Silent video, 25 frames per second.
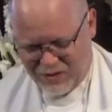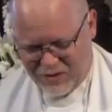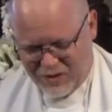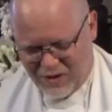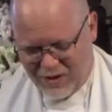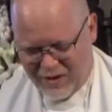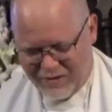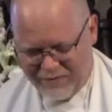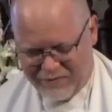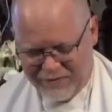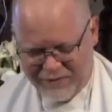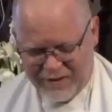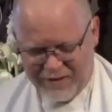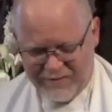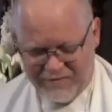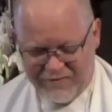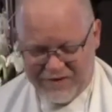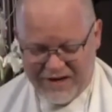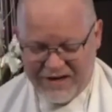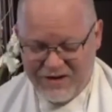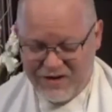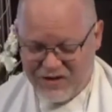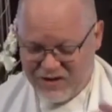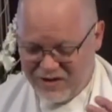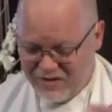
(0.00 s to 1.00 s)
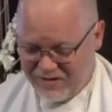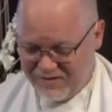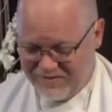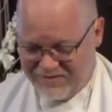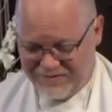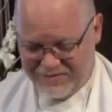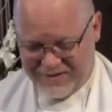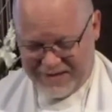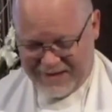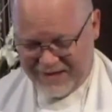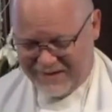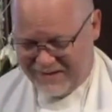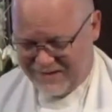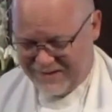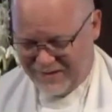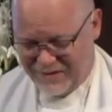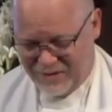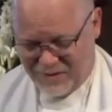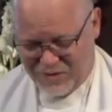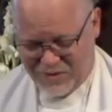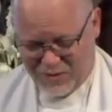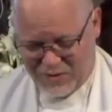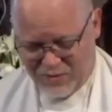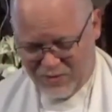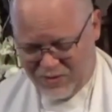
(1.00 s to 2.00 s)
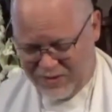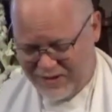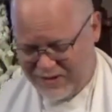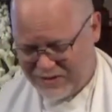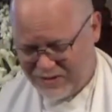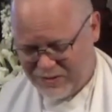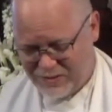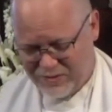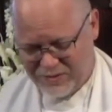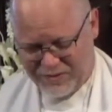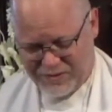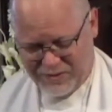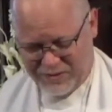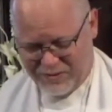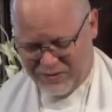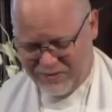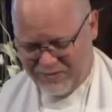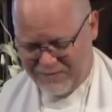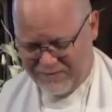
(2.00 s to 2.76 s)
God, for the adventure of faith that you call us all to.